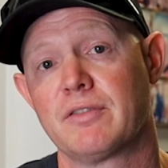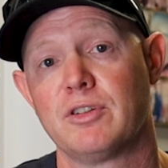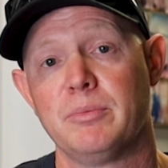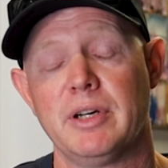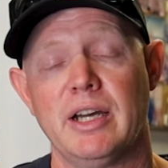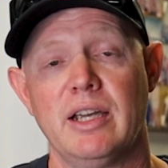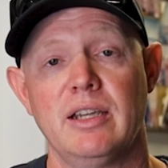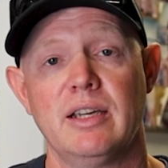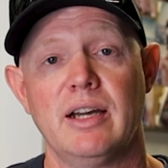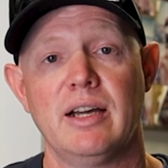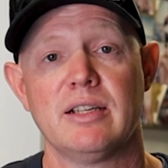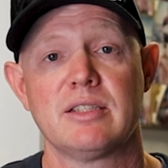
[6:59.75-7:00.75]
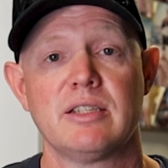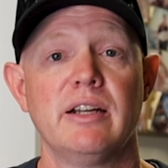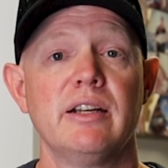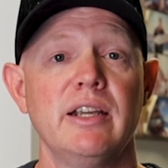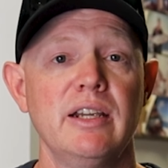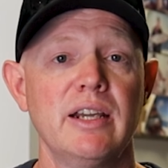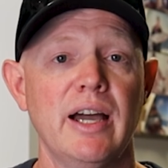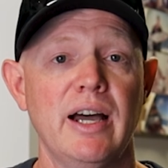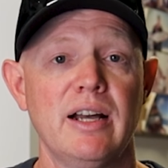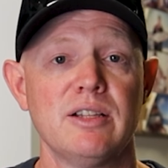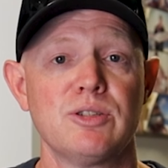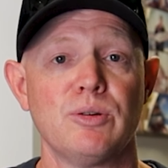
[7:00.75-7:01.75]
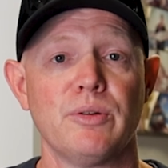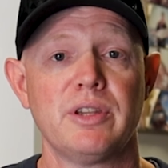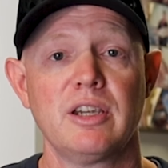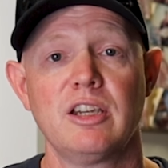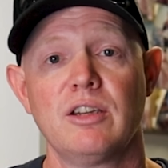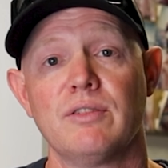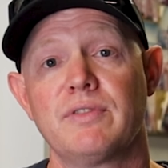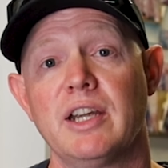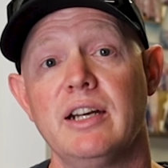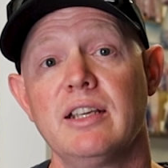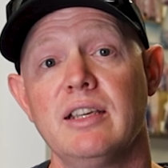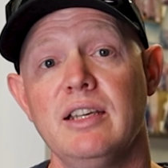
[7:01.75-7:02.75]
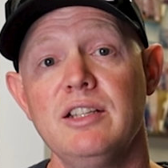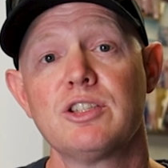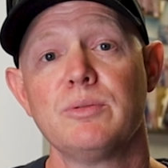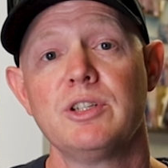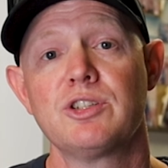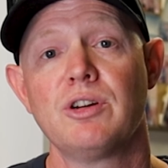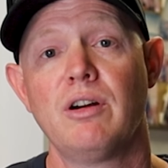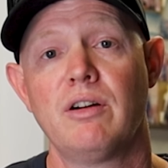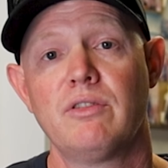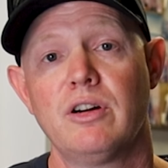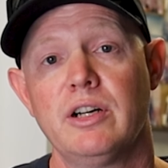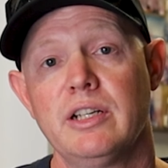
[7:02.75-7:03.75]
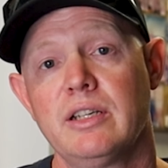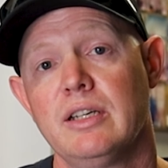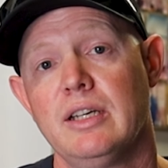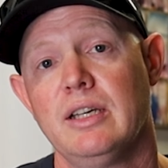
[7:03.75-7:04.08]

from a set of knee guards or thinking of getting into enduro riding.